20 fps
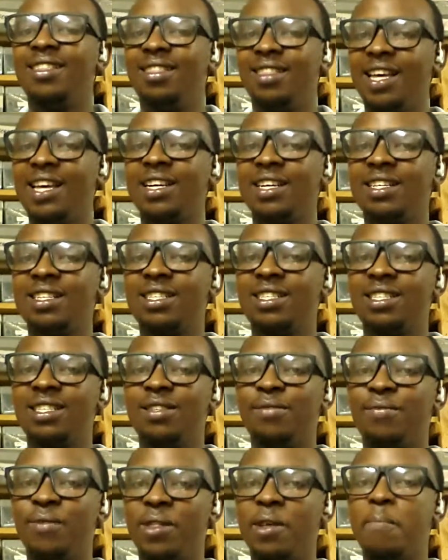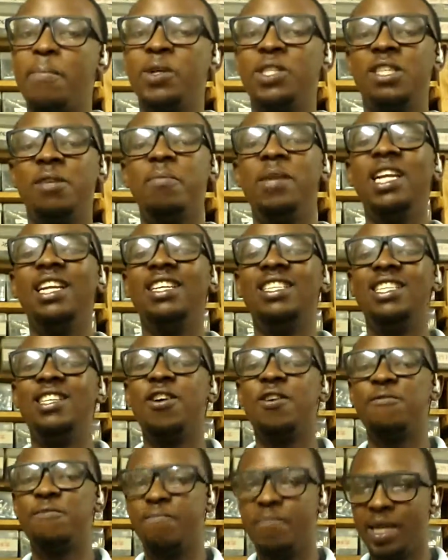Thanks for the possibility
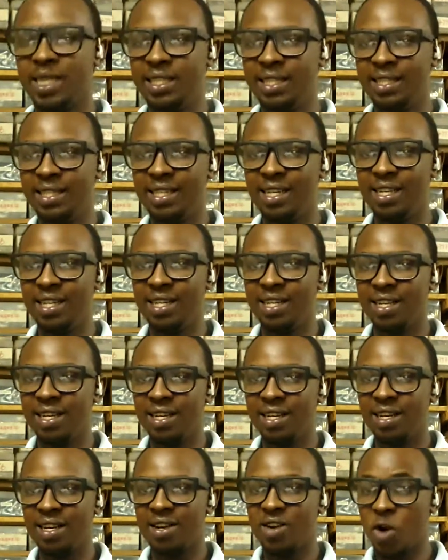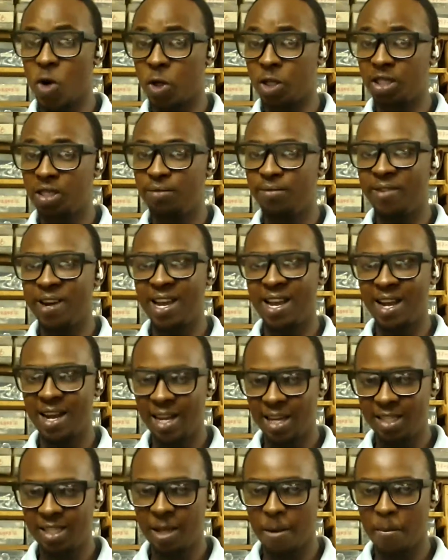of purchasing codes via
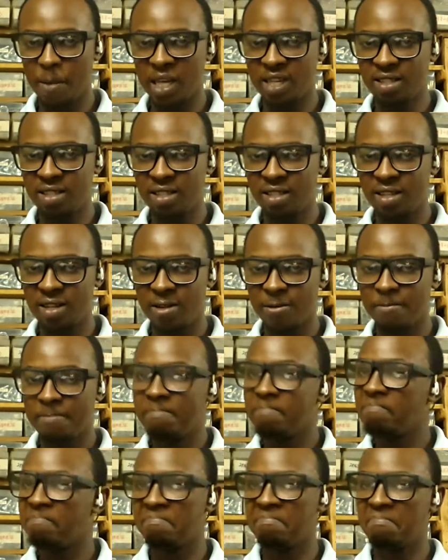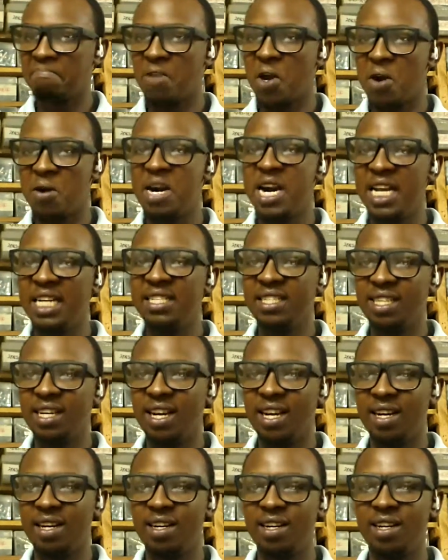SMS or
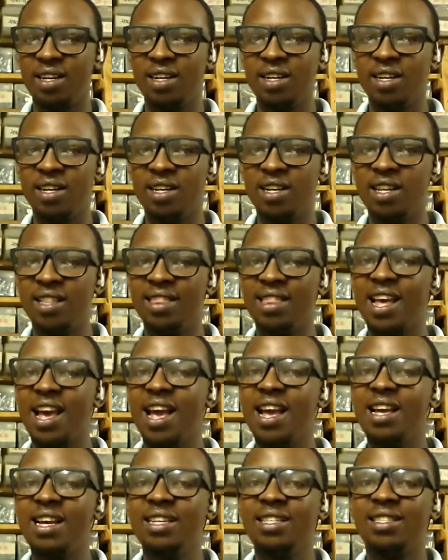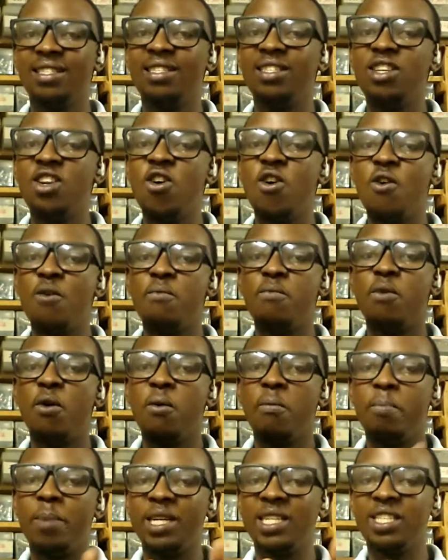internet. There is no
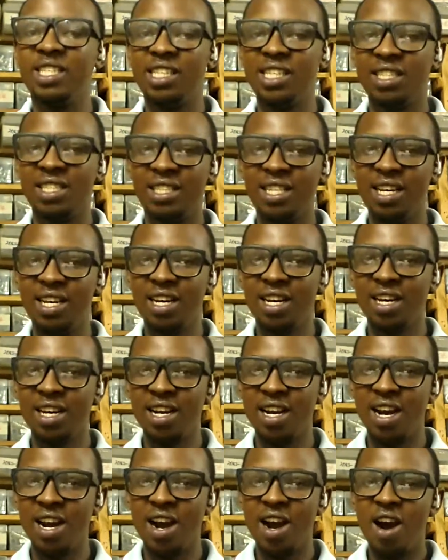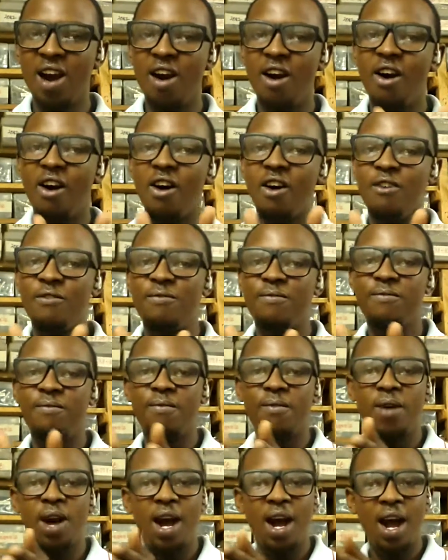more purchasing of
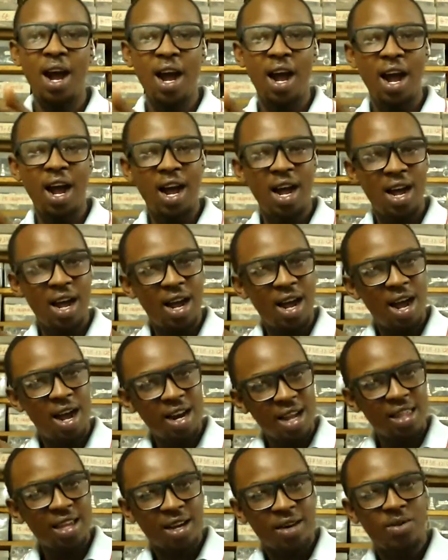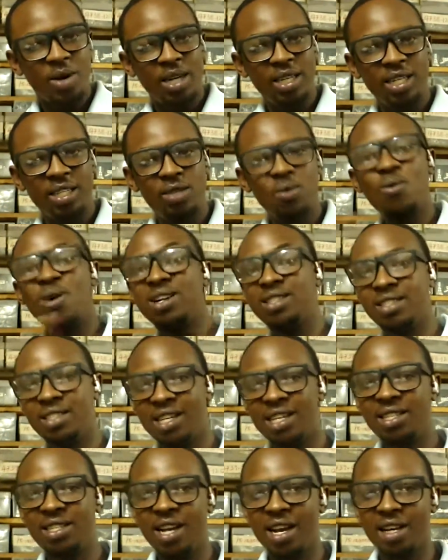another credit once
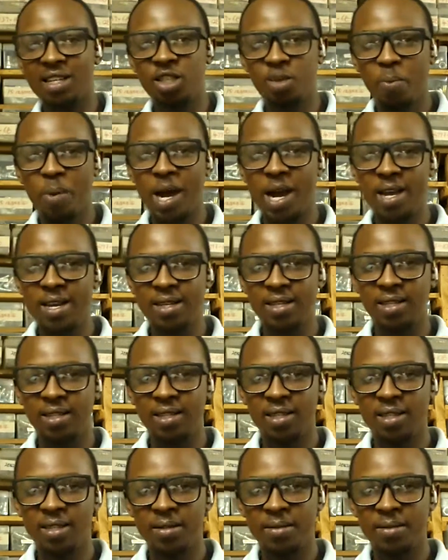it expires.